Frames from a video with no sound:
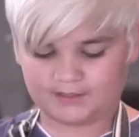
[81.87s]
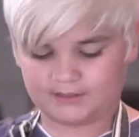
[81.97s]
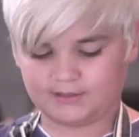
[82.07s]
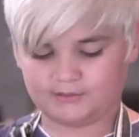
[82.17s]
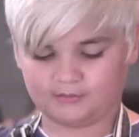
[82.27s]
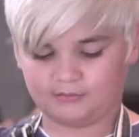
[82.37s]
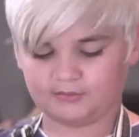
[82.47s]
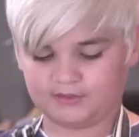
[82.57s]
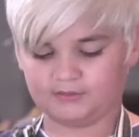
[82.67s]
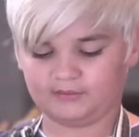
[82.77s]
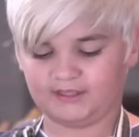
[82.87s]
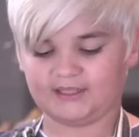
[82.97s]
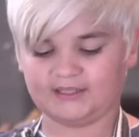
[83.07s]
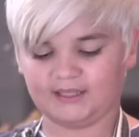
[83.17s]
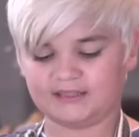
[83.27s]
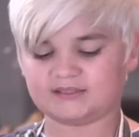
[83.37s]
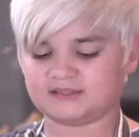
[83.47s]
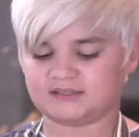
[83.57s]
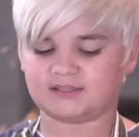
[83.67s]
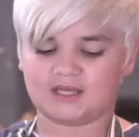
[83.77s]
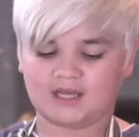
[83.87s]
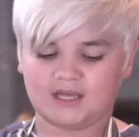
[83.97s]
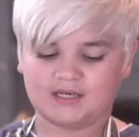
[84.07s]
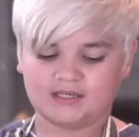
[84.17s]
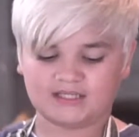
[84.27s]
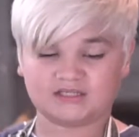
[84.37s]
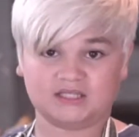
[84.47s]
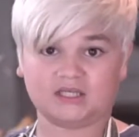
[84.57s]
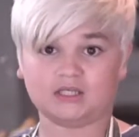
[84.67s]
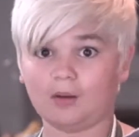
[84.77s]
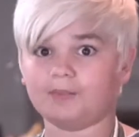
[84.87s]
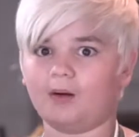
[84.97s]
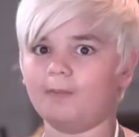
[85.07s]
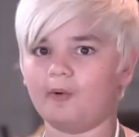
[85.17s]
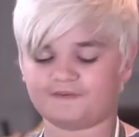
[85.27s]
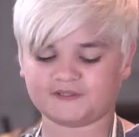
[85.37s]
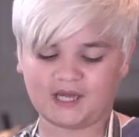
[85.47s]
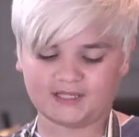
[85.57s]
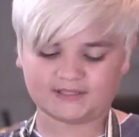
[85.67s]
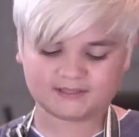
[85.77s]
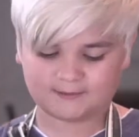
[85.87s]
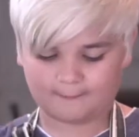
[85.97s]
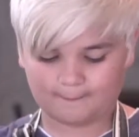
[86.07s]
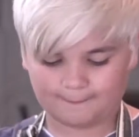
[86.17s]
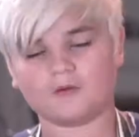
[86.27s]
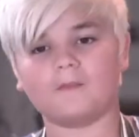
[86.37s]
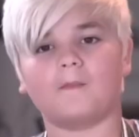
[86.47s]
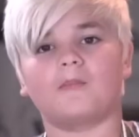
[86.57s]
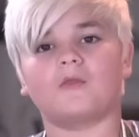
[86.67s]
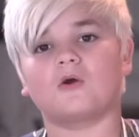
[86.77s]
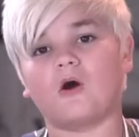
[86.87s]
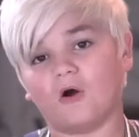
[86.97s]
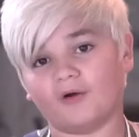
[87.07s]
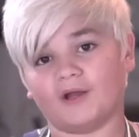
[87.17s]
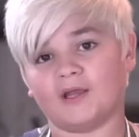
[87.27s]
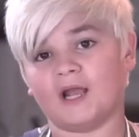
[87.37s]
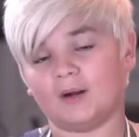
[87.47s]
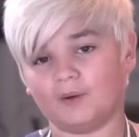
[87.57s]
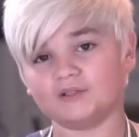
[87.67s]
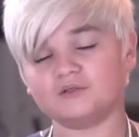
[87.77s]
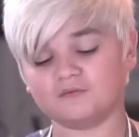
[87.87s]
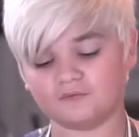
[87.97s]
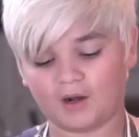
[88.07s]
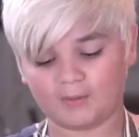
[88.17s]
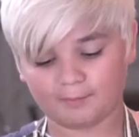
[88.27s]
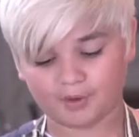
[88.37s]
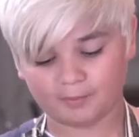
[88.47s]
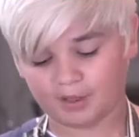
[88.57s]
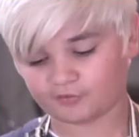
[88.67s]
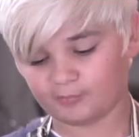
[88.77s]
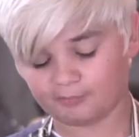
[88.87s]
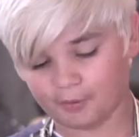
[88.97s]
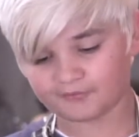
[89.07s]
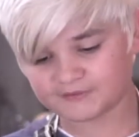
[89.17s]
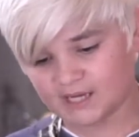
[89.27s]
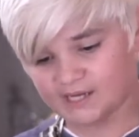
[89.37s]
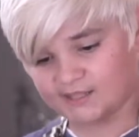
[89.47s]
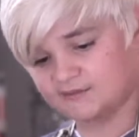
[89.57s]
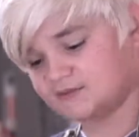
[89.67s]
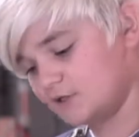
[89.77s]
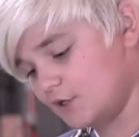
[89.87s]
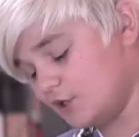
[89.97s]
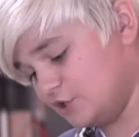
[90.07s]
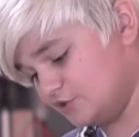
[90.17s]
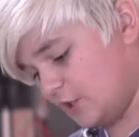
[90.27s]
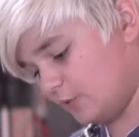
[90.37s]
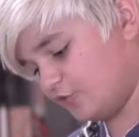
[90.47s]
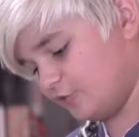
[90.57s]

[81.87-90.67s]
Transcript: It'll get nice and yummy on both sides. Alright, and once you've put butter on both sides, you're done with your